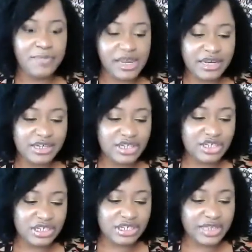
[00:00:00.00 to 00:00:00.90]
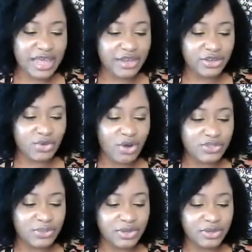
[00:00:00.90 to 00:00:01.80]
In addition to that, you
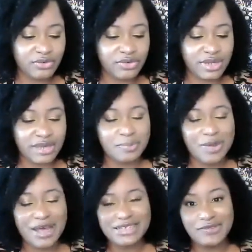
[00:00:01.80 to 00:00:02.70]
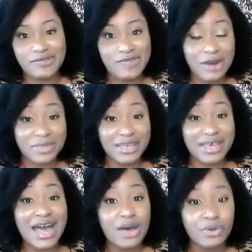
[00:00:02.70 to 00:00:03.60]
also want to create a positive environment
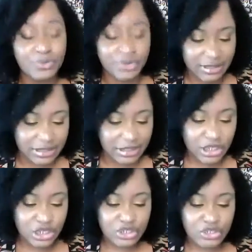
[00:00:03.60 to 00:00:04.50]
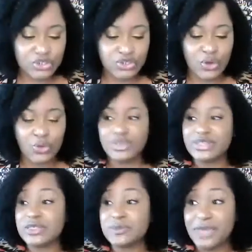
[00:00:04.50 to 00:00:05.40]
outwardly. So the
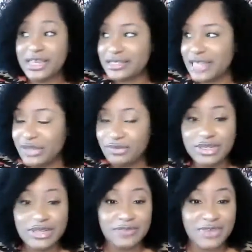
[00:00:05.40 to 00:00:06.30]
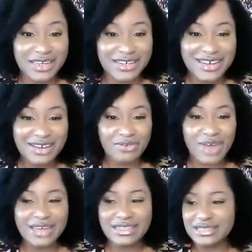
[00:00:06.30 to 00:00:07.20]
space that you live in,
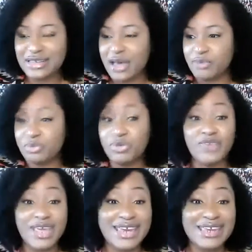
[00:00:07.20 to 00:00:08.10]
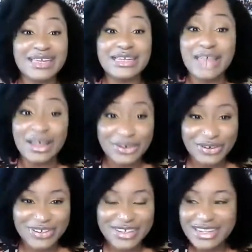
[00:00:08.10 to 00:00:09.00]
right? Removing any
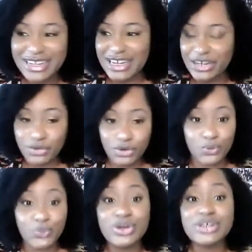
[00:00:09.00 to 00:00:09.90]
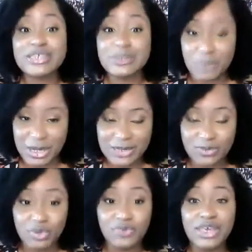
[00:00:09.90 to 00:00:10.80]
clutter in your workspace,
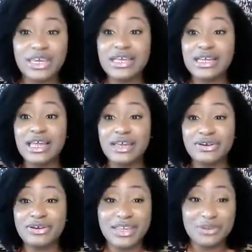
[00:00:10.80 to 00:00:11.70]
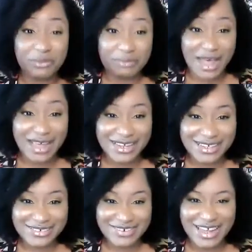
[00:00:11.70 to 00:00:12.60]
removing any clutter in your
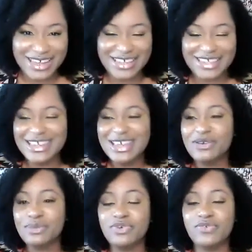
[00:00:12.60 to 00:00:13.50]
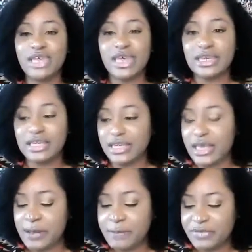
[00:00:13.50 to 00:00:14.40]
mind, right? Removing any
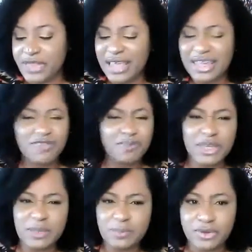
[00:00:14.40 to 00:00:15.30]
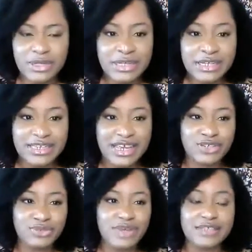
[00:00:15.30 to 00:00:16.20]
negative people that
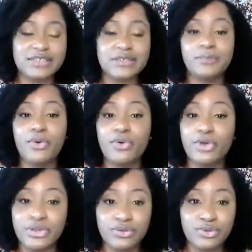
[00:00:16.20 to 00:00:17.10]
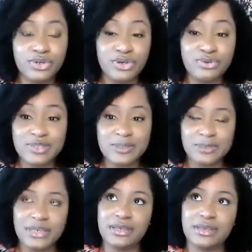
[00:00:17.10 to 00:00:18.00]
do not support you or don't
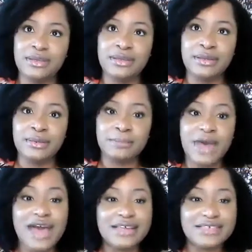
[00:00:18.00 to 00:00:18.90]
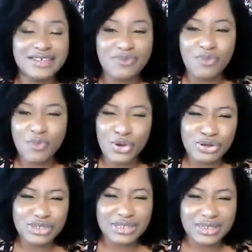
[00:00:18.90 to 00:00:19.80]
speak positive
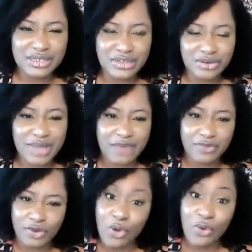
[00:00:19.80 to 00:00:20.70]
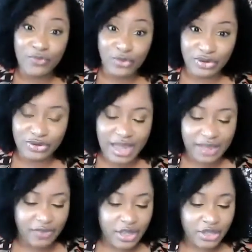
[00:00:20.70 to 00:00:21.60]
words into your life or over your
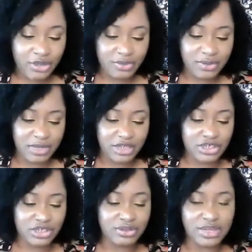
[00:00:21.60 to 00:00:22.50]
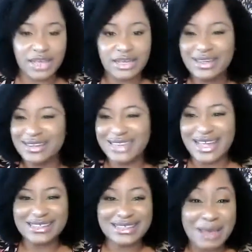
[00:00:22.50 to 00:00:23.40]
life. You want to make sure that
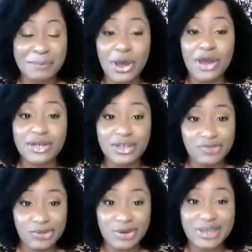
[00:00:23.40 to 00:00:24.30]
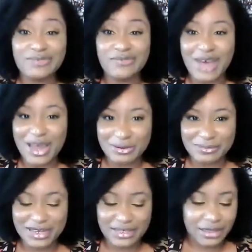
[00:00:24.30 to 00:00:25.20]
that's not part of your
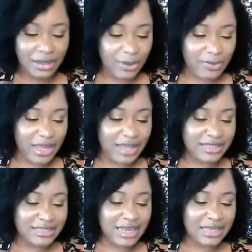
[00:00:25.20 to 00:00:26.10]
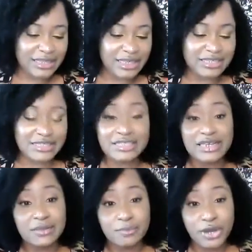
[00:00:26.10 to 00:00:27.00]
environment. Okay. The second thing is to
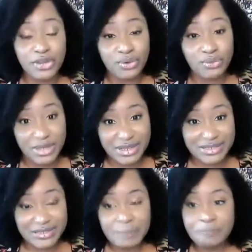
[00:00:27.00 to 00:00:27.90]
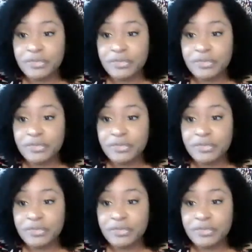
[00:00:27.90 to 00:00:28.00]
celebrate your wins.